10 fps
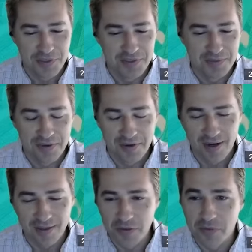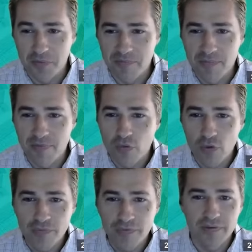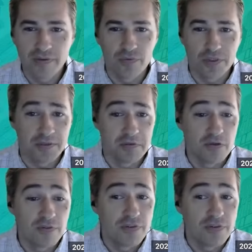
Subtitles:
question, Parag. So Form 5470, the